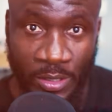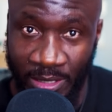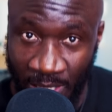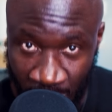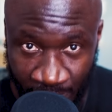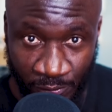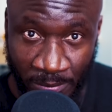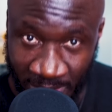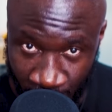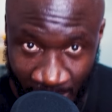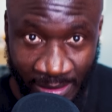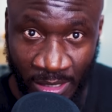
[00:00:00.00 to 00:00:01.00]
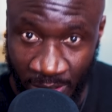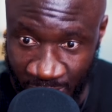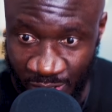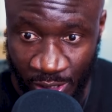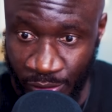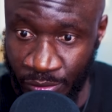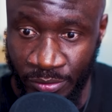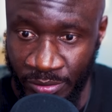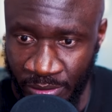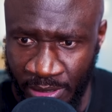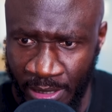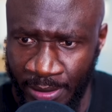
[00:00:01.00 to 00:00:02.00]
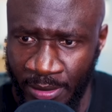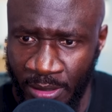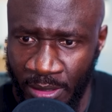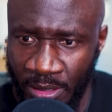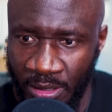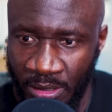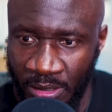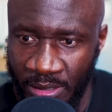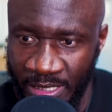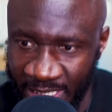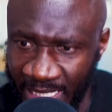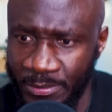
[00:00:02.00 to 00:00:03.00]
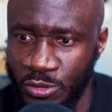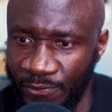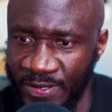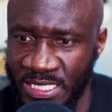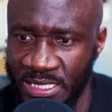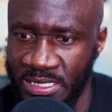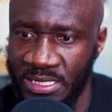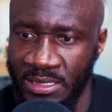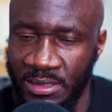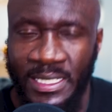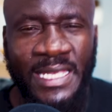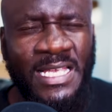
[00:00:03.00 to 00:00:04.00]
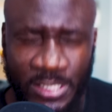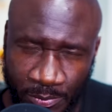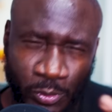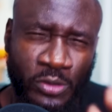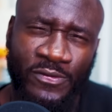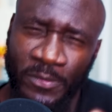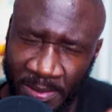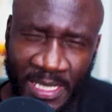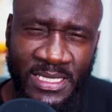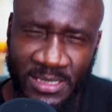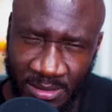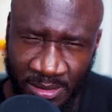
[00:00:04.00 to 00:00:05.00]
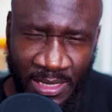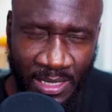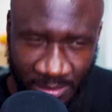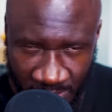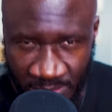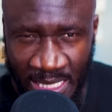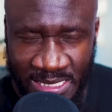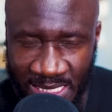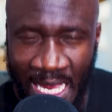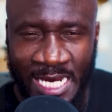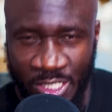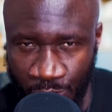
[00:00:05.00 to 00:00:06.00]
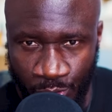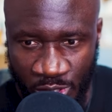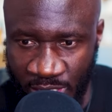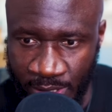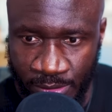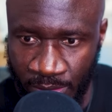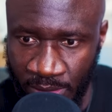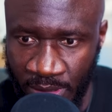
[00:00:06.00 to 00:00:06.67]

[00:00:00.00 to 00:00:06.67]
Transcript: I love you, but right now it's shithole, okay? He came to visit. Kenya is a beautiful place, okay? That action was shithole.